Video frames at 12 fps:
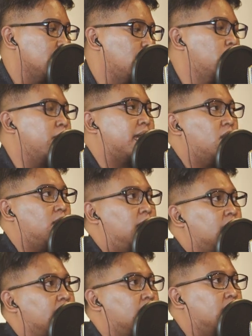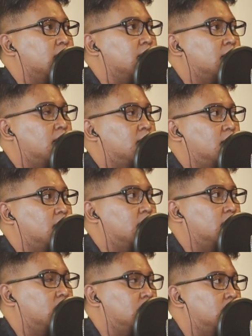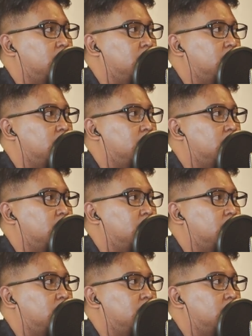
You might not like uh,